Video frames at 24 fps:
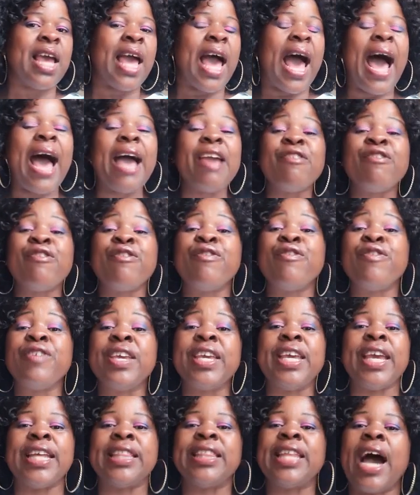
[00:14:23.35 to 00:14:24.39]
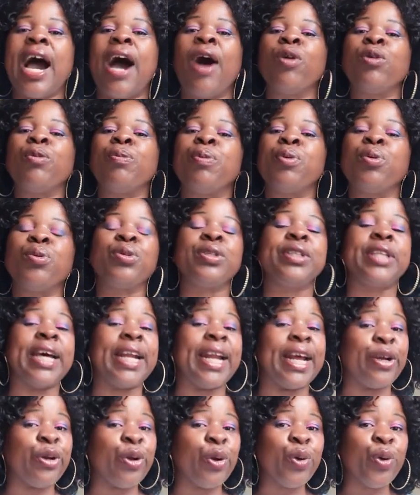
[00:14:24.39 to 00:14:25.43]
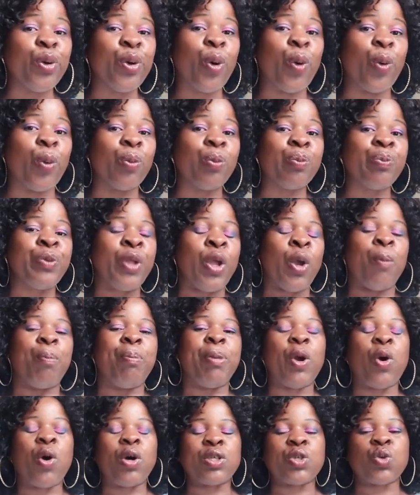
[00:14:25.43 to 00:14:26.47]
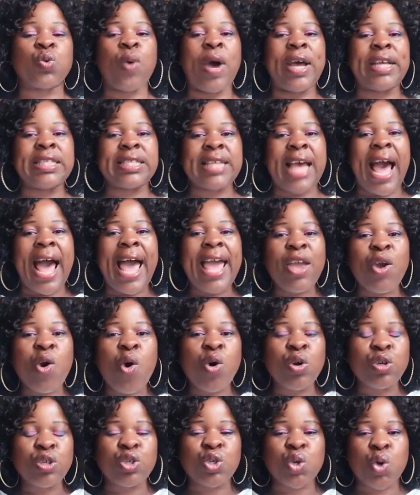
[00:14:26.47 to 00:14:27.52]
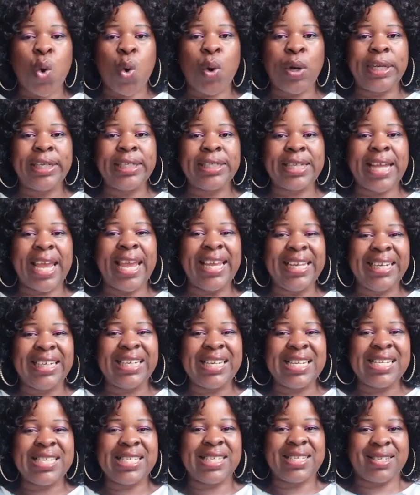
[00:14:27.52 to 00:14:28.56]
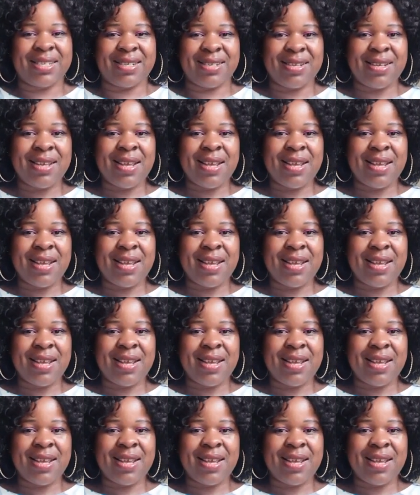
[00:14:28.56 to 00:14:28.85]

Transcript: I fear the output that I don't know. Because once I control it, at least